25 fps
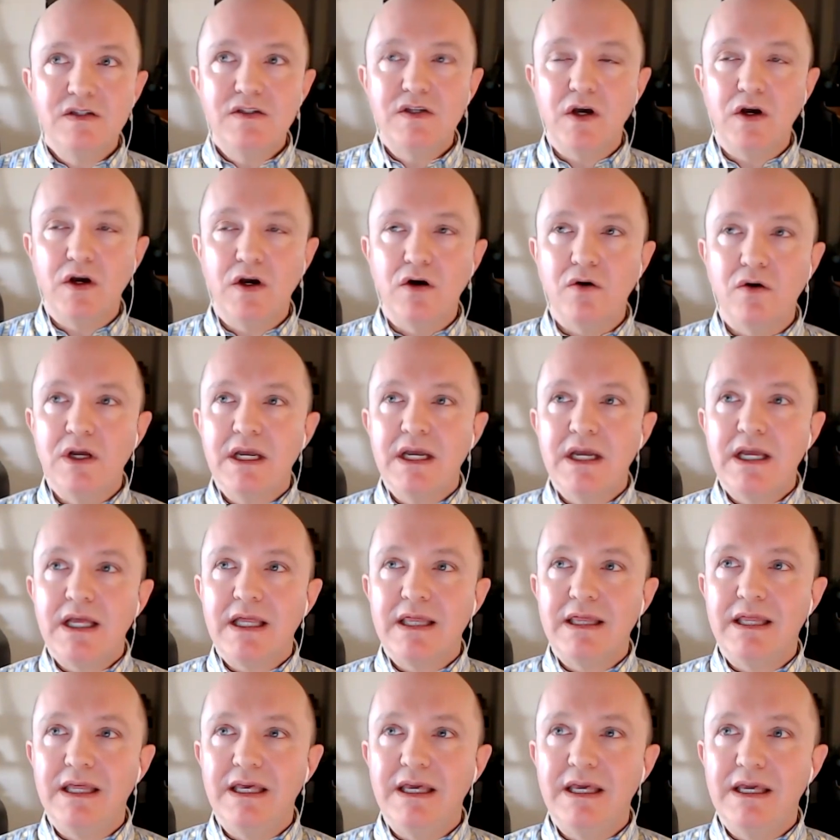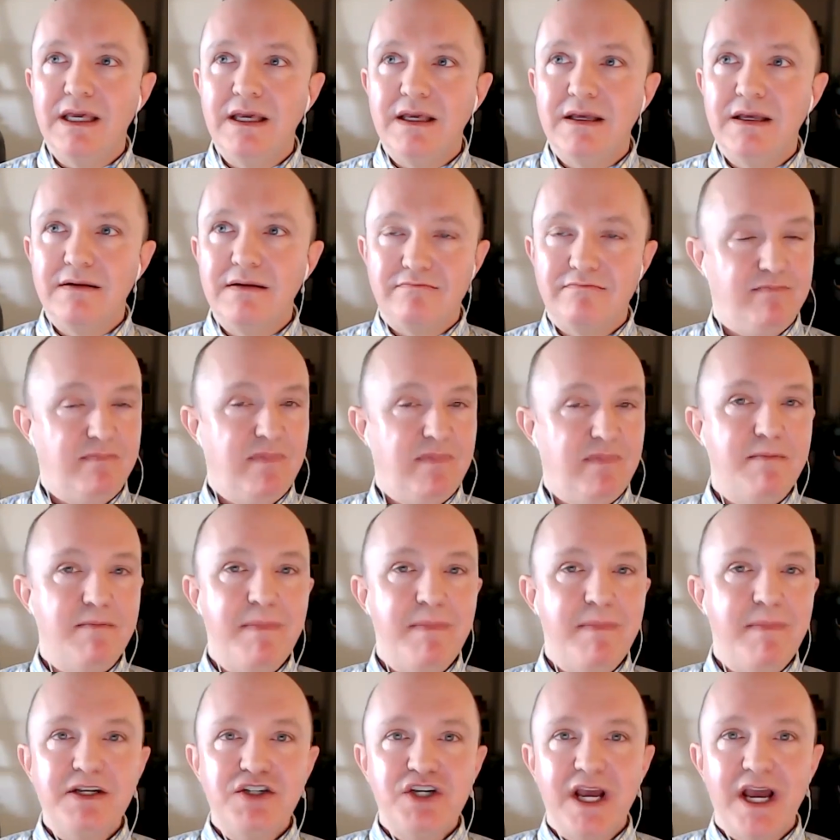So the the
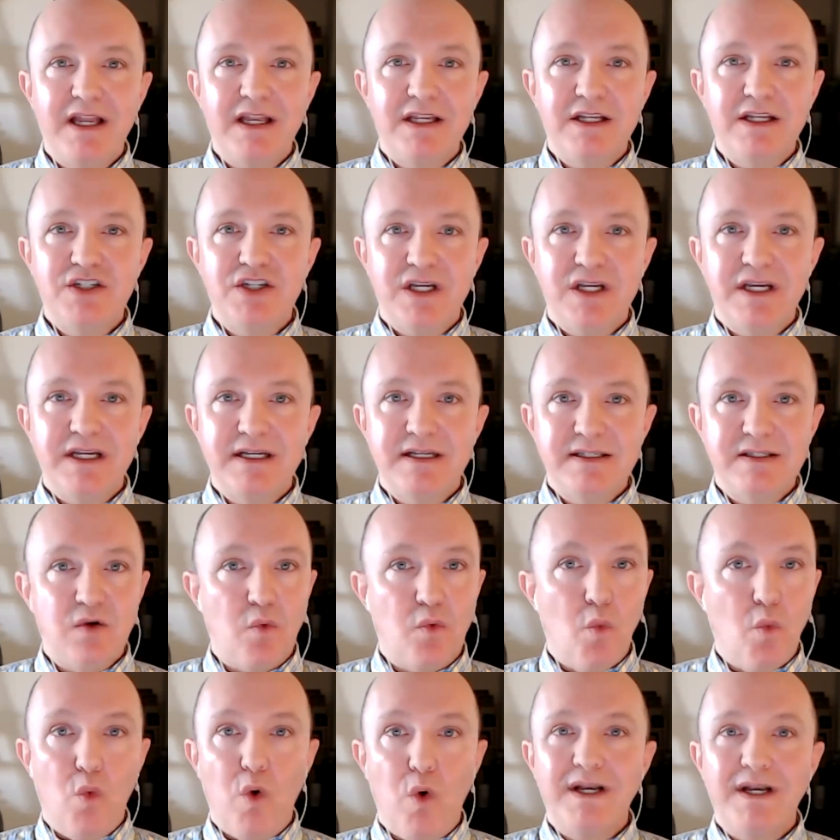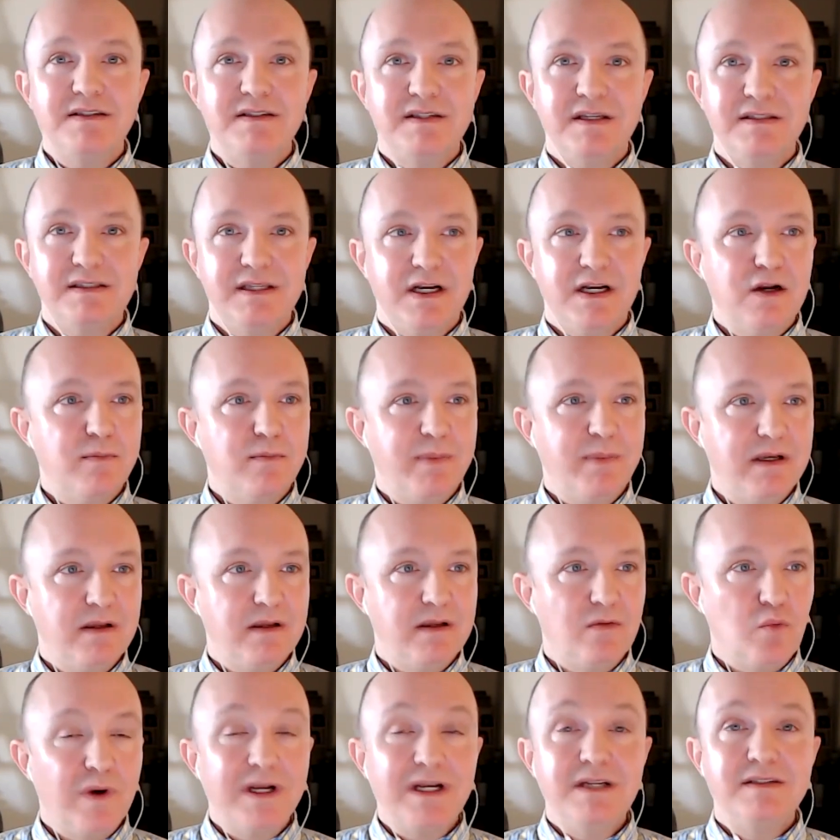main challenge is what is this therapy
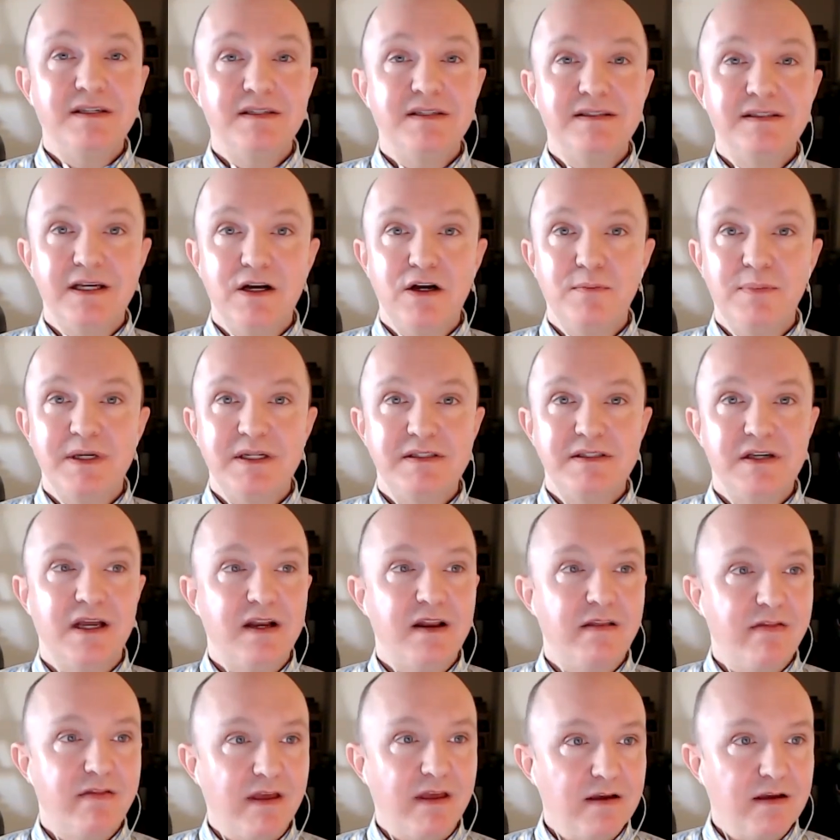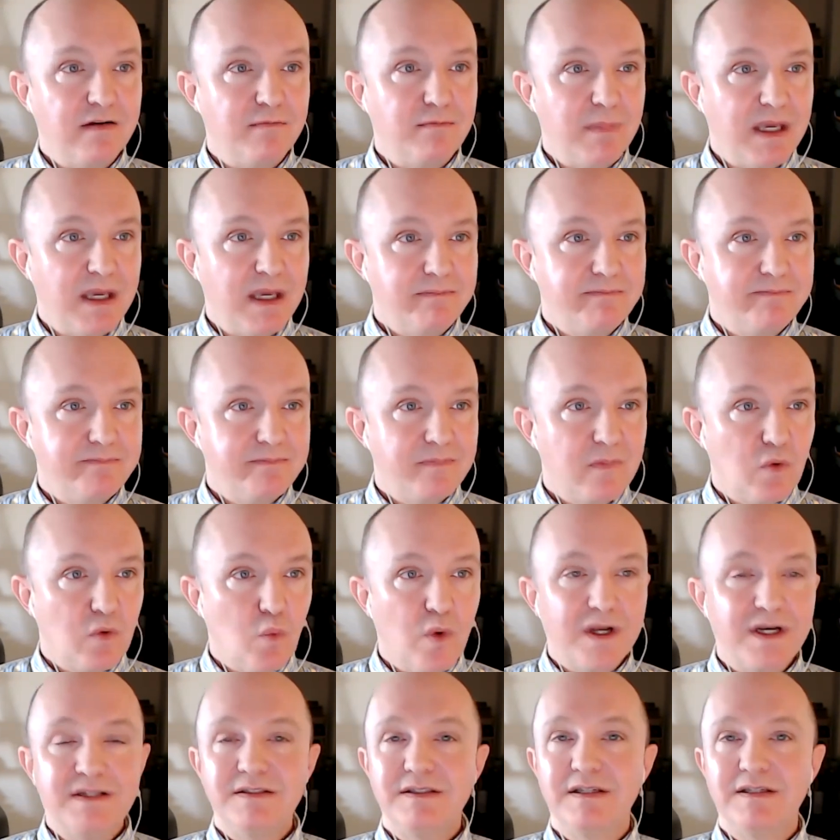what is this therapist going to think of me
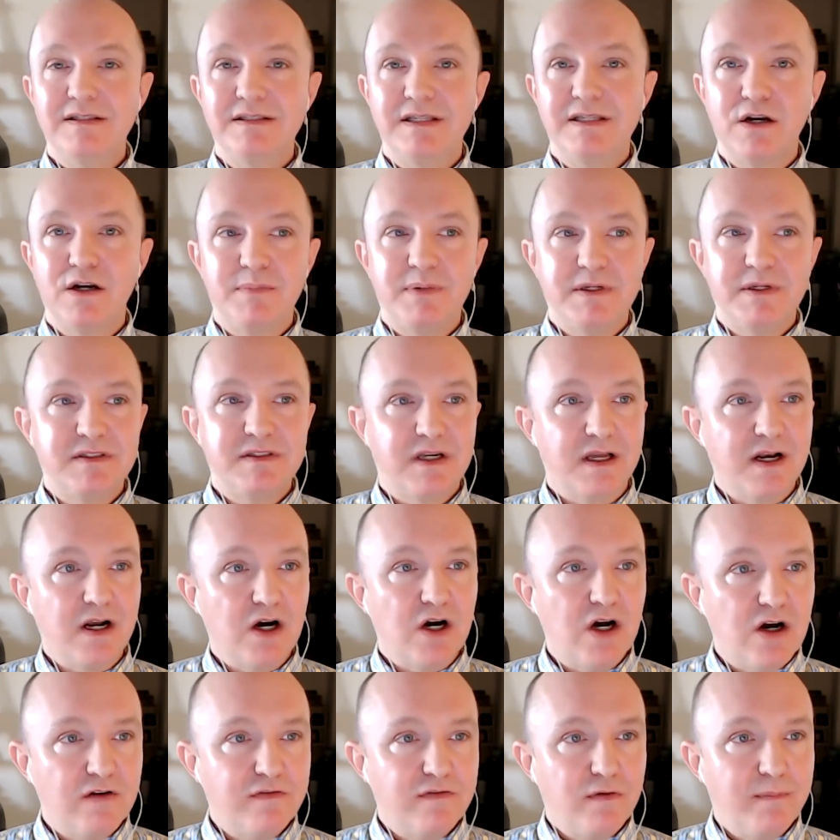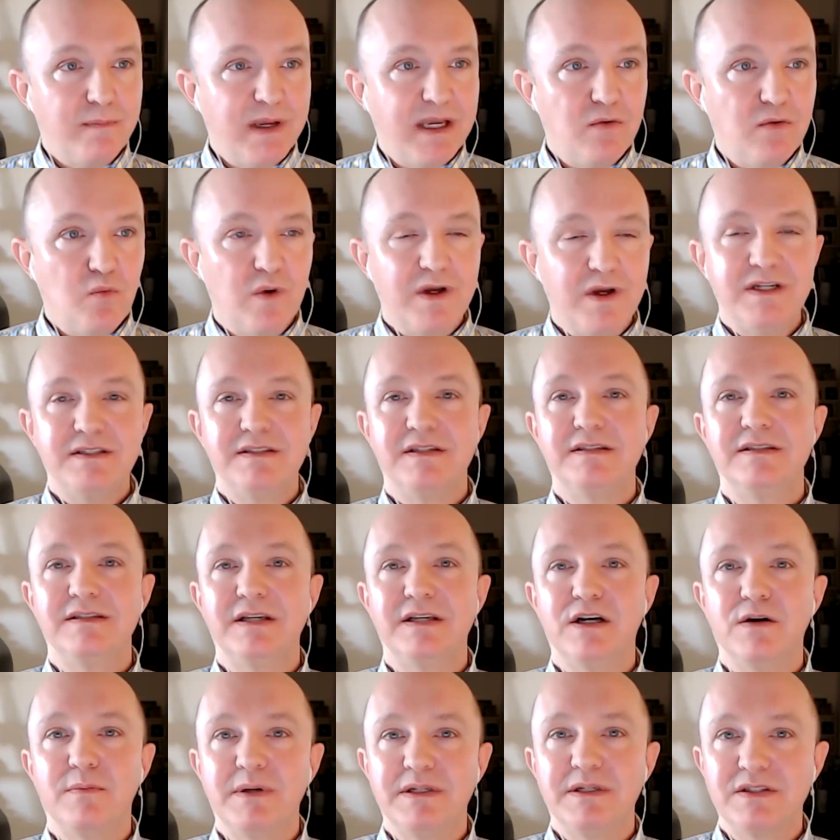what is this therapist going to offer me what is this
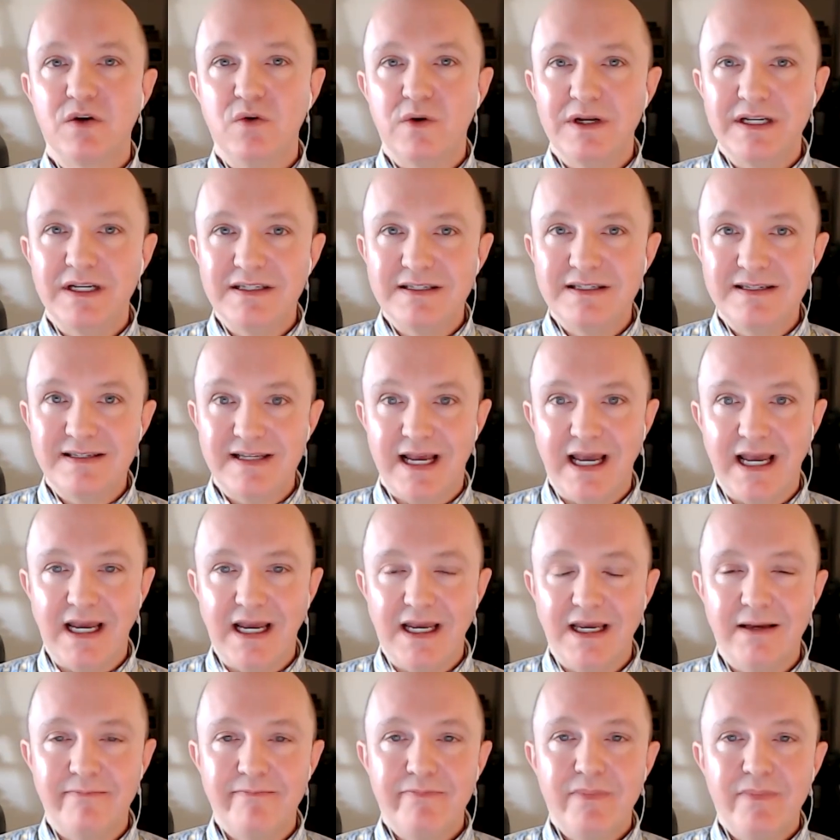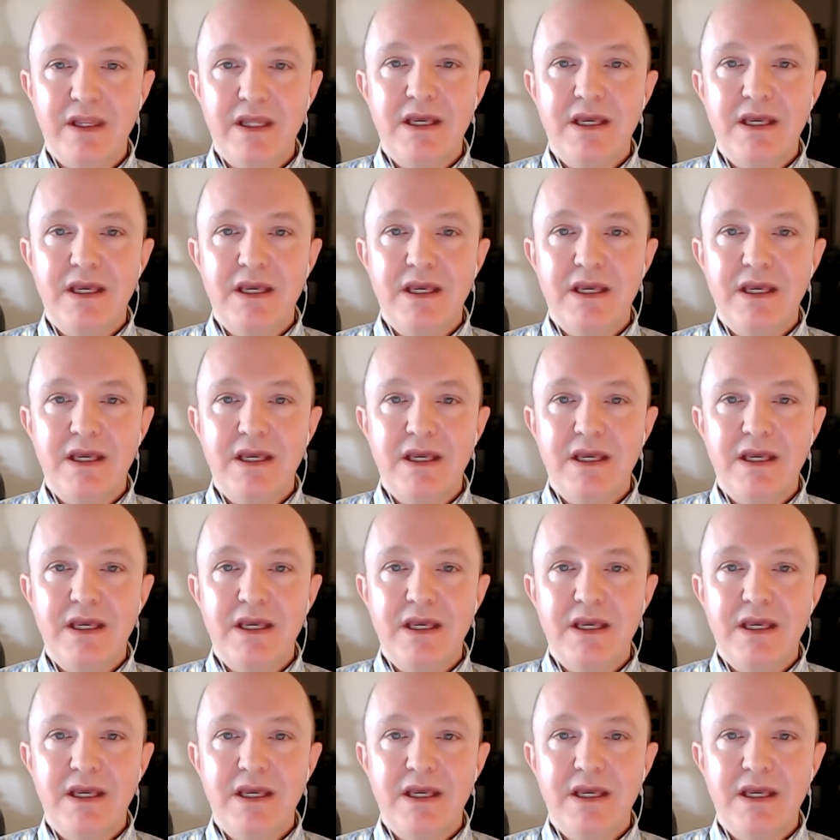therapist going to say